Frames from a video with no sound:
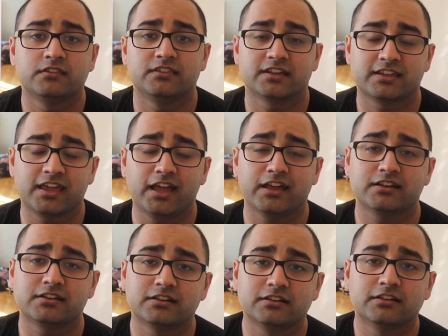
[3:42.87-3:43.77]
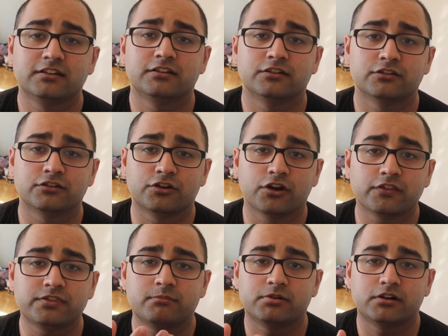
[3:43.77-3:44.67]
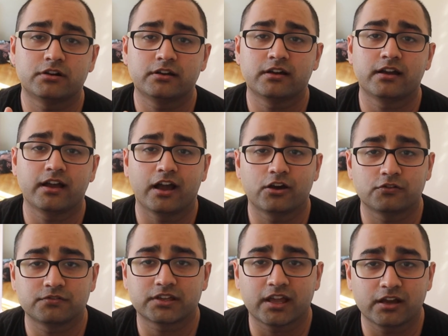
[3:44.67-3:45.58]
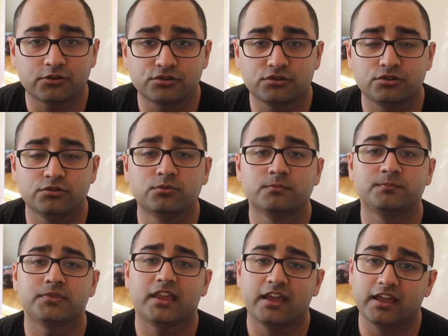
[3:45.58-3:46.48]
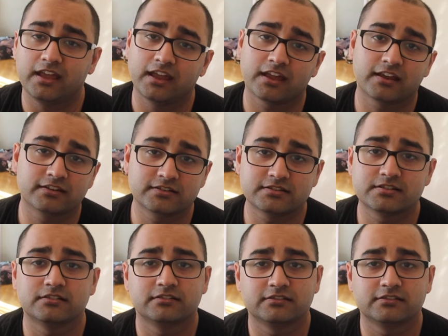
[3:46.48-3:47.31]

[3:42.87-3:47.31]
The cat got the bird out of the cow doo-doo and,